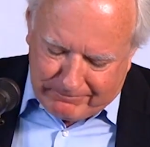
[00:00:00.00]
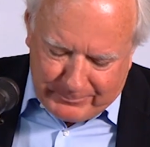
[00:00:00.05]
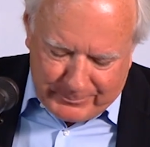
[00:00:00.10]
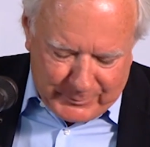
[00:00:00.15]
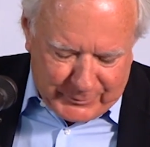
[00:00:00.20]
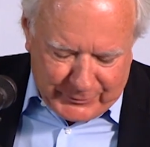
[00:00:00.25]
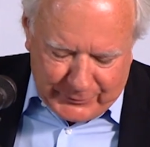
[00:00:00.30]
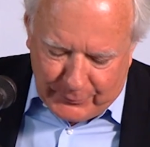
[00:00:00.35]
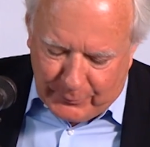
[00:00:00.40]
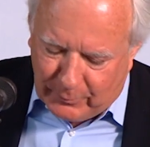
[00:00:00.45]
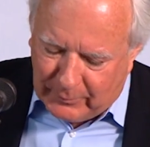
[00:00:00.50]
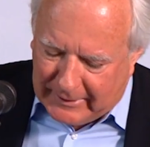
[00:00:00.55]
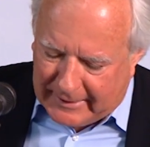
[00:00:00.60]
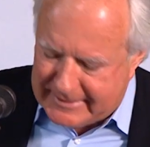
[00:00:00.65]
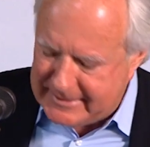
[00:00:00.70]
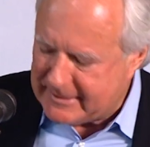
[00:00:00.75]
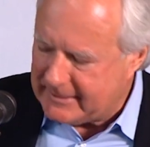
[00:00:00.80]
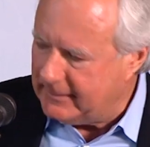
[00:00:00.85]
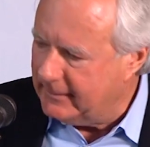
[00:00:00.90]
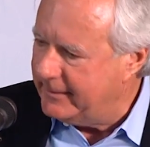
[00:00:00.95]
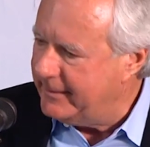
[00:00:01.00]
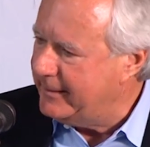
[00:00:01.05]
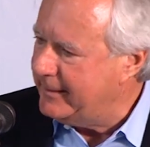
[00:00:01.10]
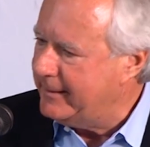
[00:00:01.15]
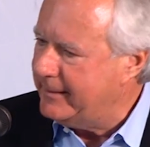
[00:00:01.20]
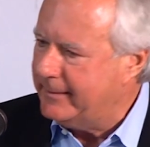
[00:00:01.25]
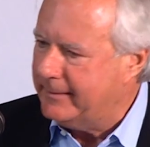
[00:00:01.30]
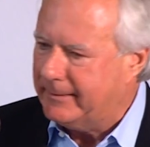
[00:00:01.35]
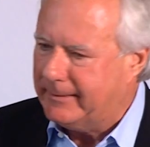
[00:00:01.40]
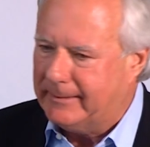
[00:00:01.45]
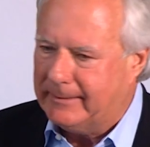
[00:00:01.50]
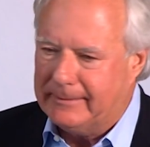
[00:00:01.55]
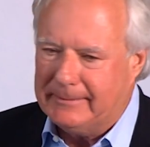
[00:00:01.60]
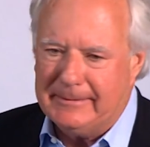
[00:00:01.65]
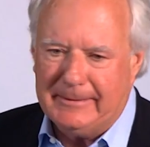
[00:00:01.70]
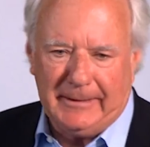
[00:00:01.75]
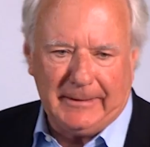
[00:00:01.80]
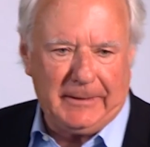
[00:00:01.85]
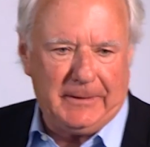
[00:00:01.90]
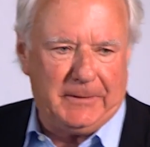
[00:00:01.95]
Sue Leslie,
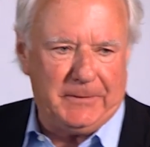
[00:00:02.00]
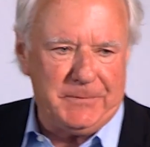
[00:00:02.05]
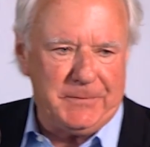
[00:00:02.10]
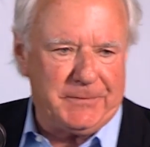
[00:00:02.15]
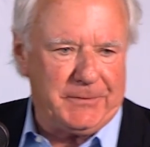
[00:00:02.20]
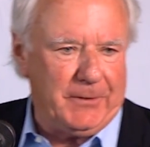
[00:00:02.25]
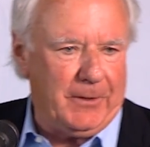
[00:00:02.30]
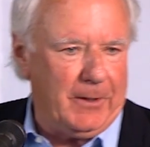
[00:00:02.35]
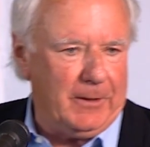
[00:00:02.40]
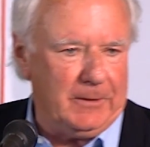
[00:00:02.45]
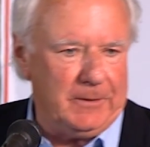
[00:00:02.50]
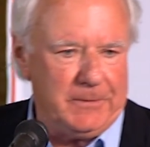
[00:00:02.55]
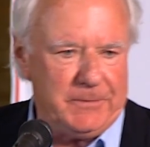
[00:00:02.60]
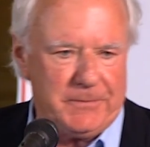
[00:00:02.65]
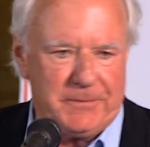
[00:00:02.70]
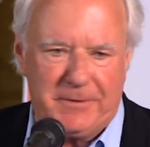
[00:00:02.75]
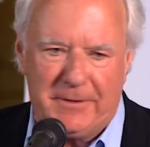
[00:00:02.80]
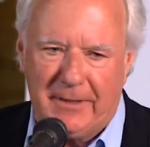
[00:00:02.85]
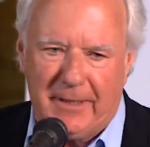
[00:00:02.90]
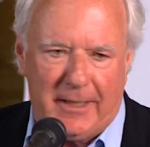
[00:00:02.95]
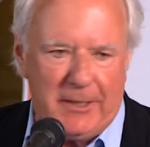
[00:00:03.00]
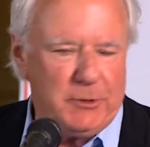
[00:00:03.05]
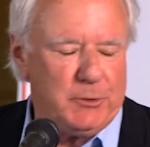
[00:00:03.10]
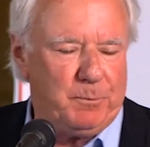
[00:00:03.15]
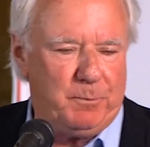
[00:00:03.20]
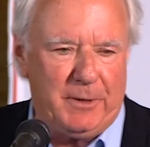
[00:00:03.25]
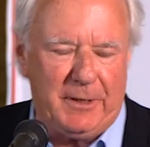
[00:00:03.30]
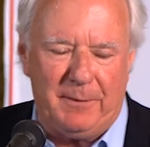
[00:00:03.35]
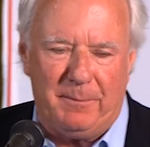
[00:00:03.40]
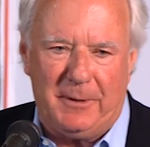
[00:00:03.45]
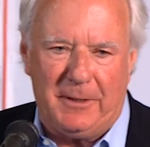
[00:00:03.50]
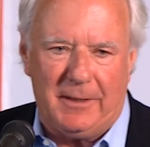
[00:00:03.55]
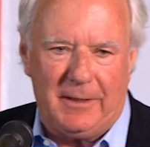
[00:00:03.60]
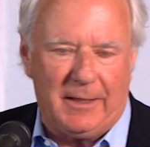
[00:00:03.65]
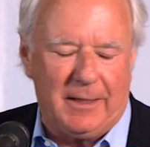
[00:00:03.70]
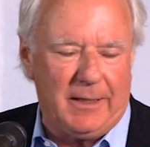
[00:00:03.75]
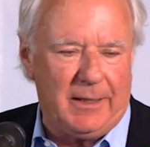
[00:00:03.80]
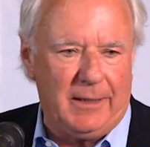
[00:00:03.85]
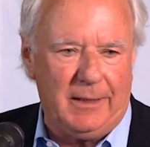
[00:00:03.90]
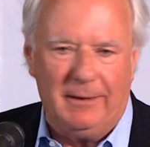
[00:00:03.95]
Nick Gonzalez, the
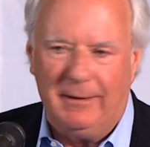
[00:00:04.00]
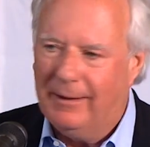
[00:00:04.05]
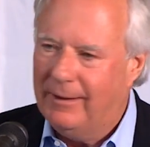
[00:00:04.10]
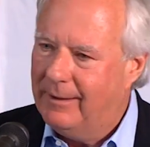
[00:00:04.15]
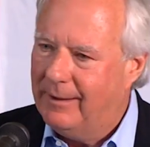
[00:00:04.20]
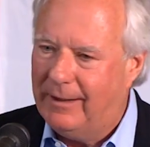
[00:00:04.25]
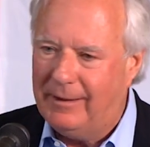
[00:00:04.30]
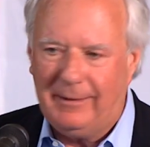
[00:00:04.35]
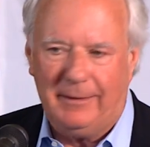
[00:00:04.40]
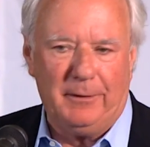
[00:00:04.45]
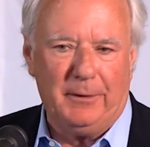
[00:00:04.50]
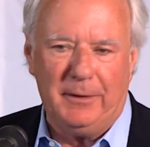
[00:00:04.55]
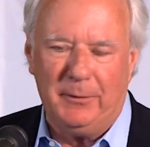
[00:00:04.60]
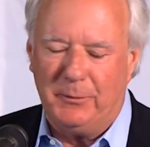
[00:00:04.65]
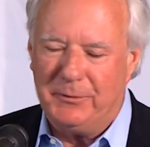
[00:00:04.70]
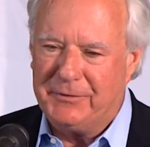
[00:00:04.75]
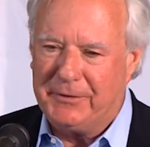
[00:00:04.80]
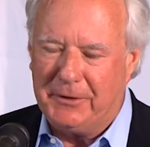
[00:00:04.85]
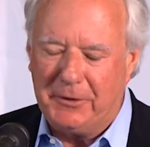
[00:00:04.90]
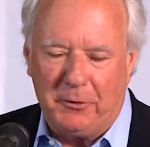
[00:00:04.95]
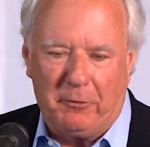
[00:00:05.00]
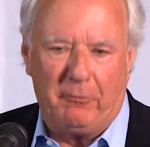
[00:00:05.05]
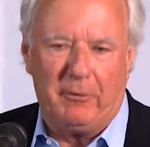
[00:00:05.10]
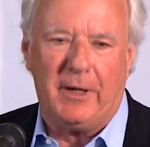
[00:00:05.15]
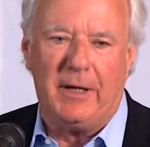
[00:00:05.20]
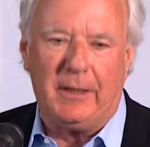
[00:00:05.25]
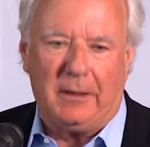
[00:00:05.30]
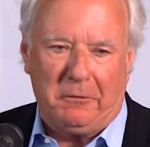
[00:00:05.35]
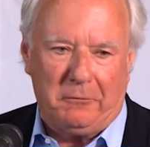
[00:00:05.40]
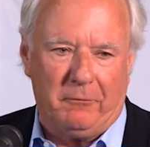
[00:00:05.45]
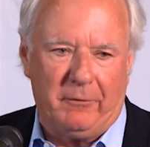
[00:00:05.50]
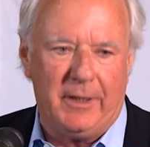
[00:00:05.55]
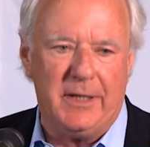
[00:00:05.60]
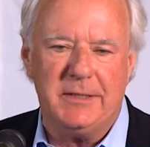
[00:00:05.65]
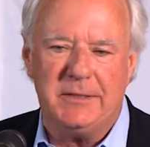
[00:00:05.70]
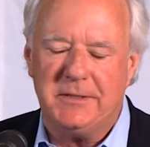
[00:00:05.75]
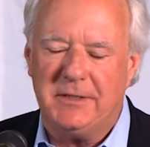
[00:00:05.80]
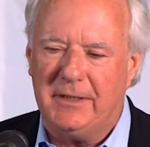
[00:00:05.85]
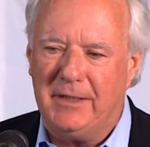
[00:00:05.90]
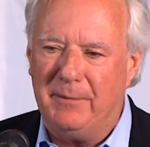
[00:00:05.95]
HPBA, it was a great,
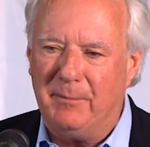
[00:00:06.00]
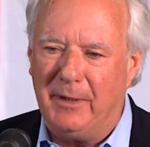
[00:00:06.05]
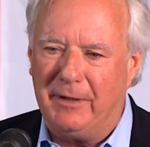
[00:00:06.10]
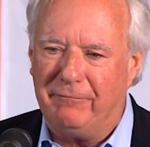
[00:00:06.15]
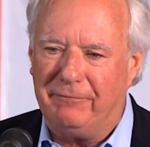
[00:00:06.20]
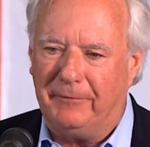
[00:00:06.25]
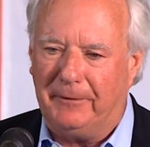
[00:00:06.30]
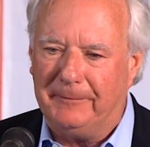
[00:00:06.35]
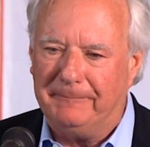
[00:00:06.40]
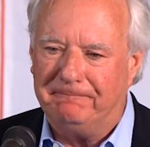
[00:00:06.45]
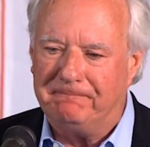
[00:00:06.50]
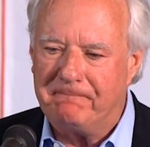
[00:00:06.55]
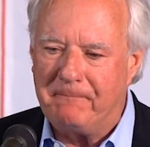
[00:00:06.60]
great team effort.